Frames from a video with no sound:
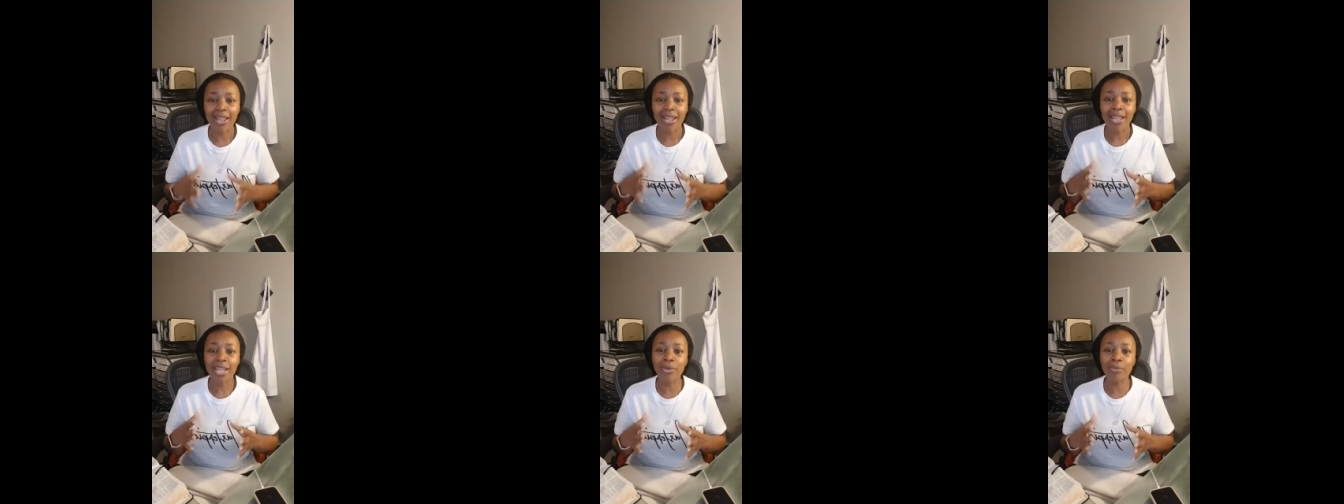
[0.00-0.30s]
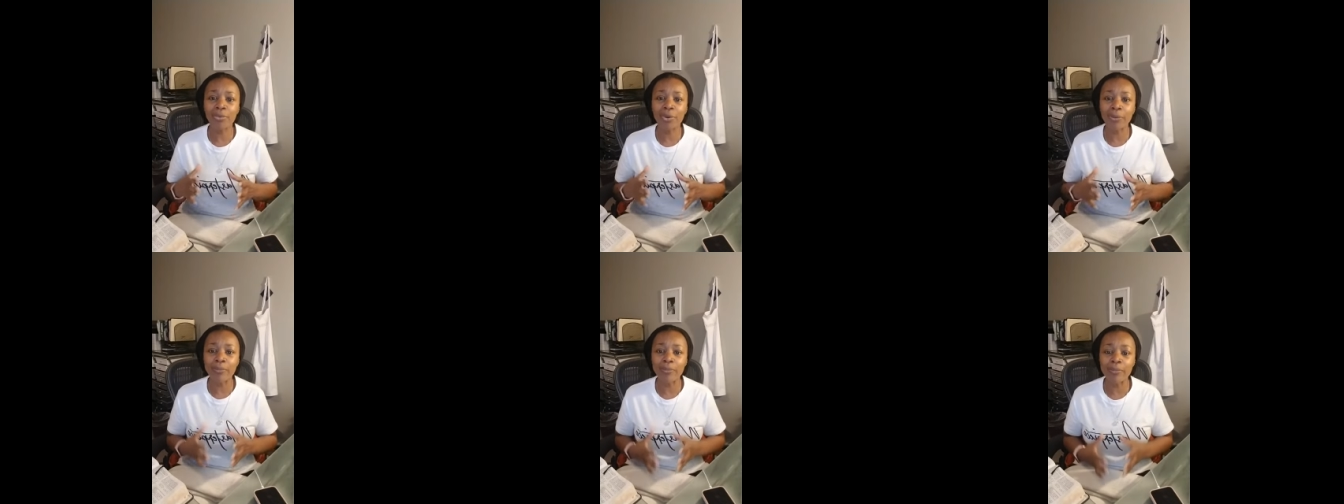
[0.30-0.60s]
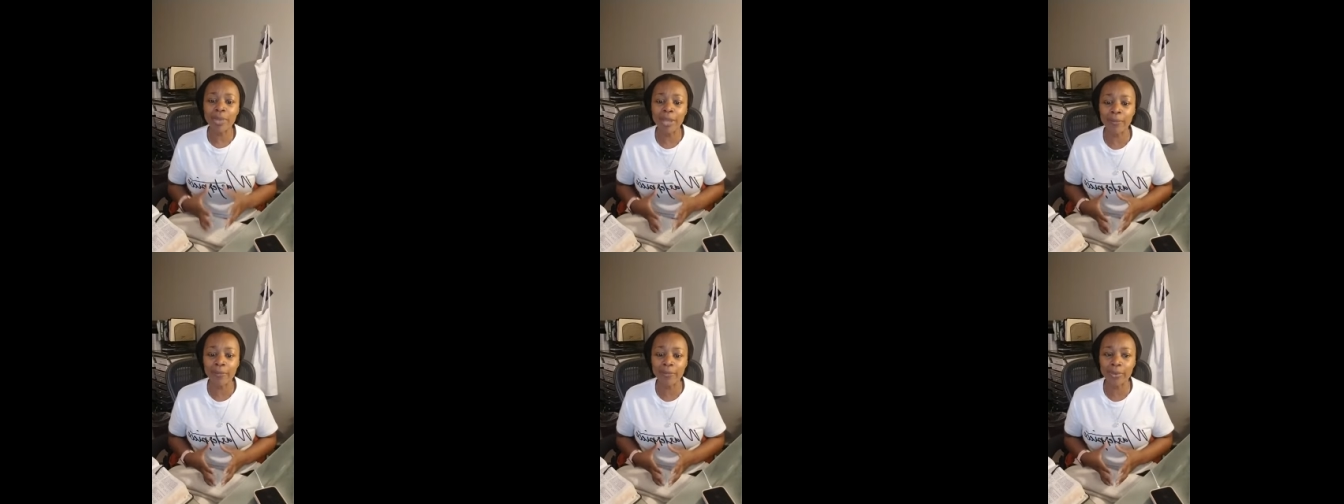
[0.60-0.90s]
He
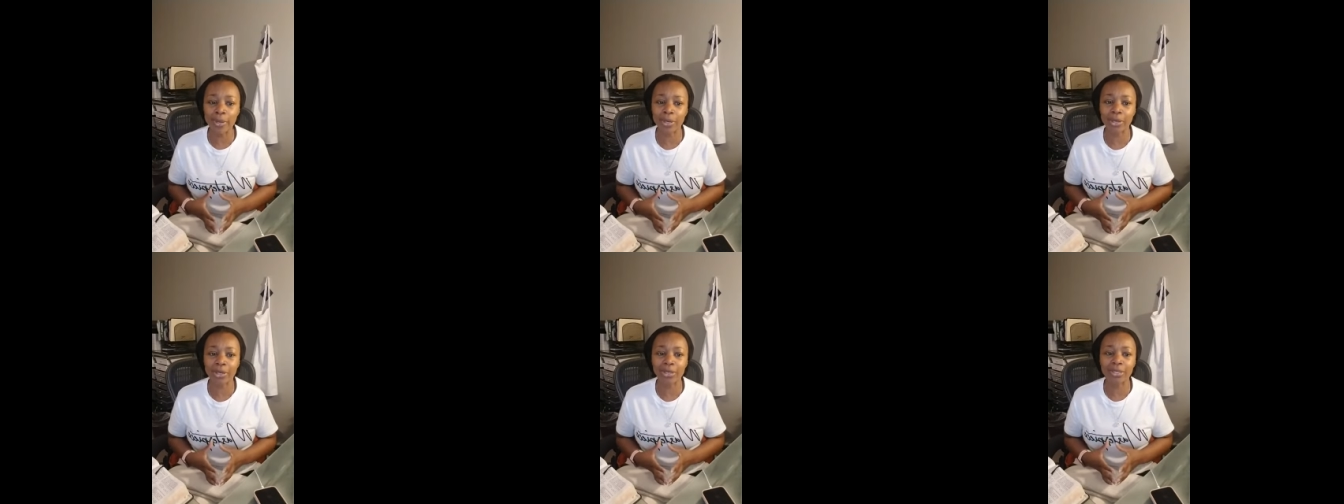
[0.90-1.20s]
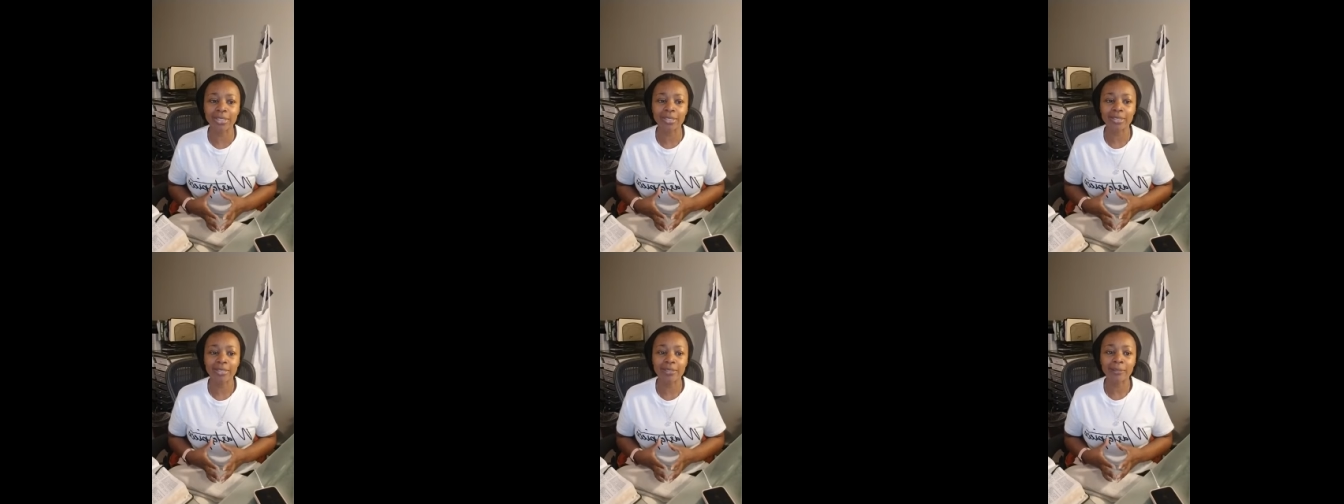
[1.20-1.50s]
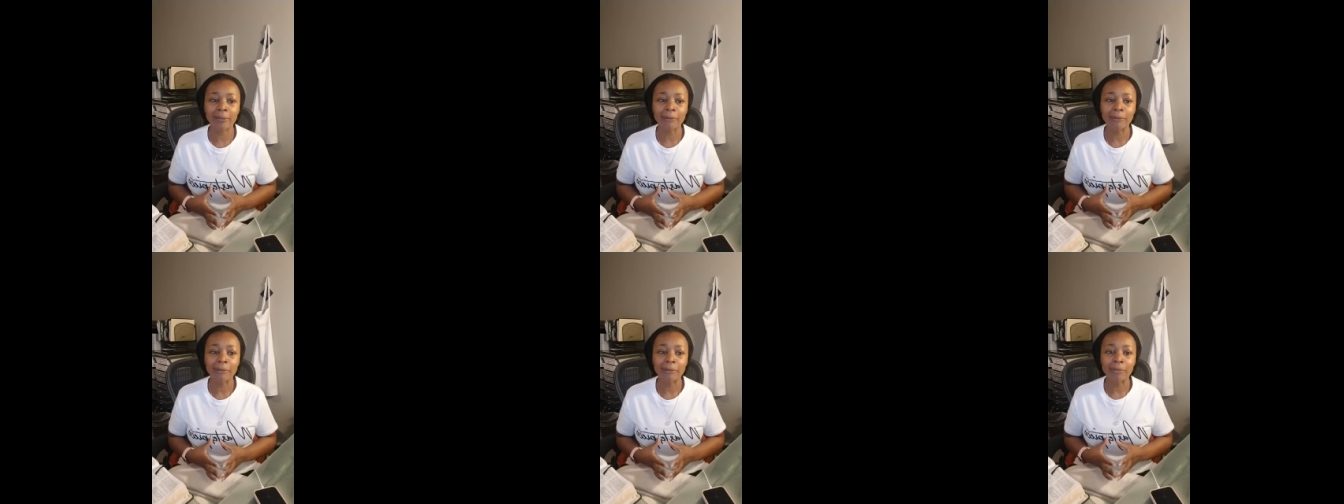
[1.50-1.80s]
remembered
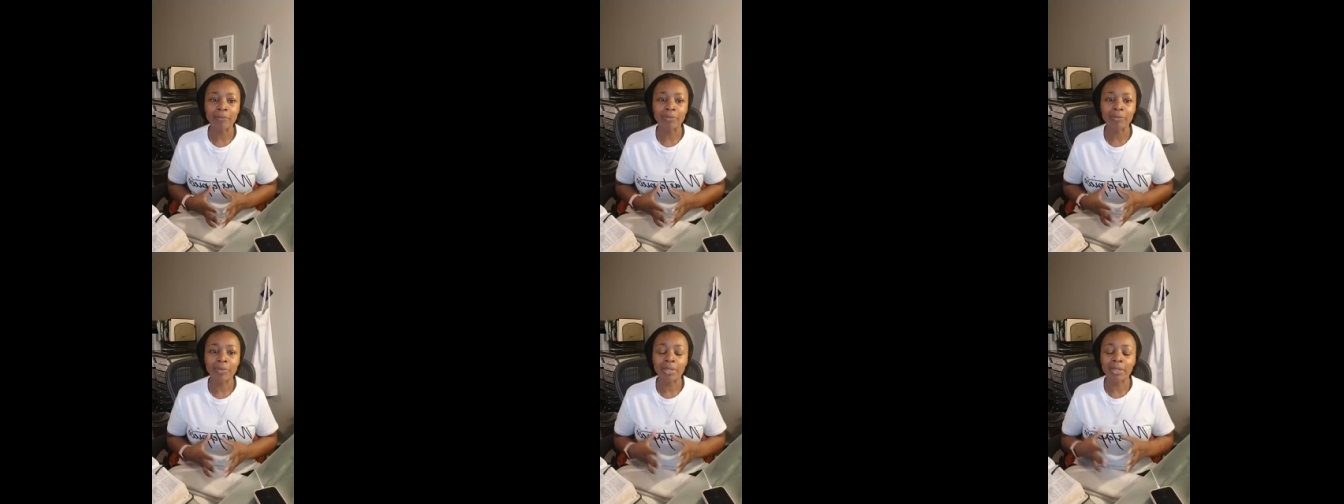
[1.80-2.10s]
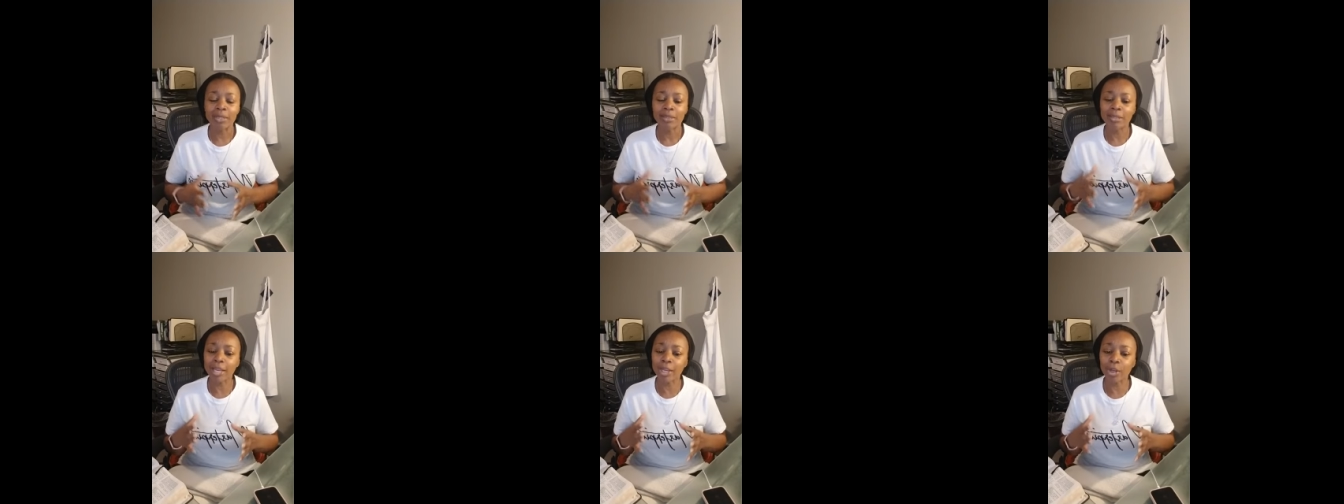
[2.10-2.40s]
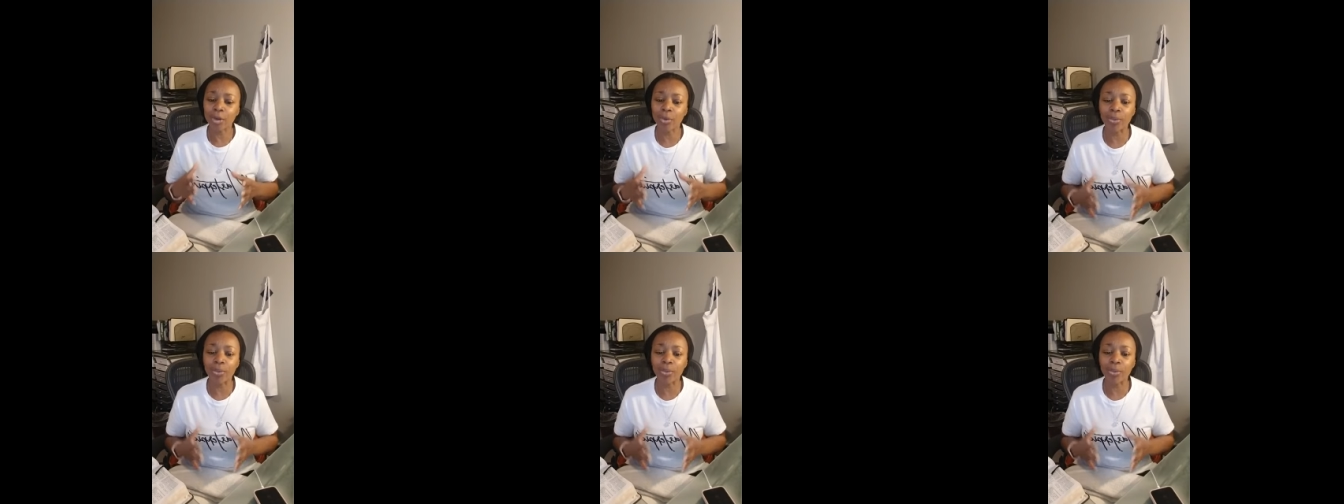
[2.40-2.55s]
that